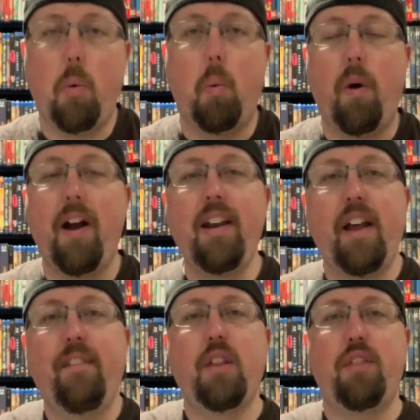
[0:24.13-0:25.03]
One
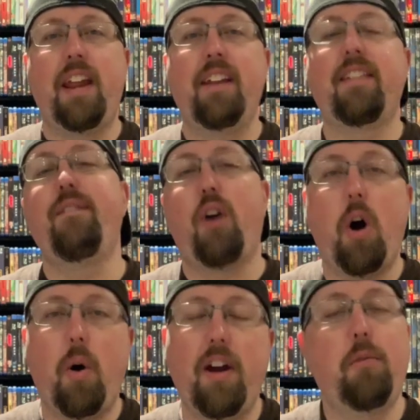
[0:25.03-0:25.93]
of the things I've
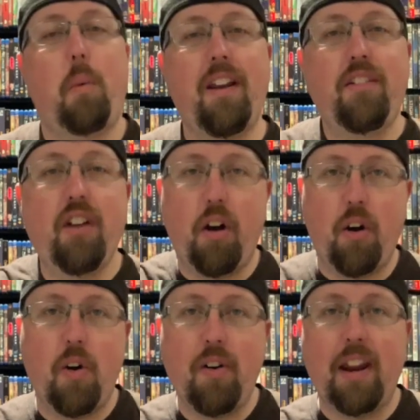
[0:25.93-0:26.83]
always wanted to
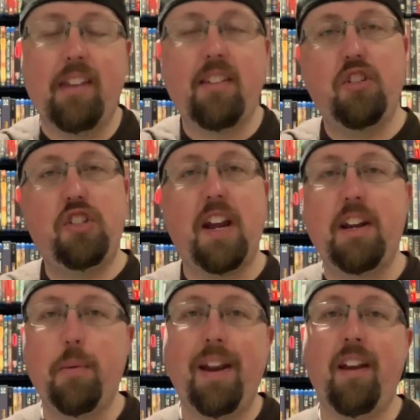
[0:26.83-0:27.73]
own is a
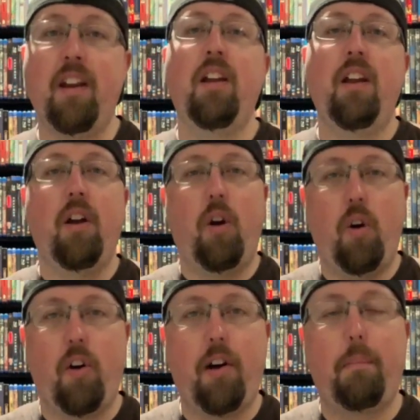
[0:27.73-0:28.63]
genuine
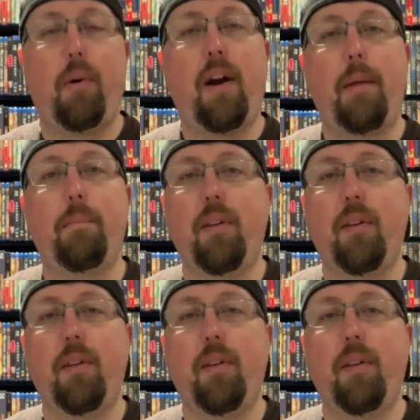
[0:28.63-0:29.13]
horror prop,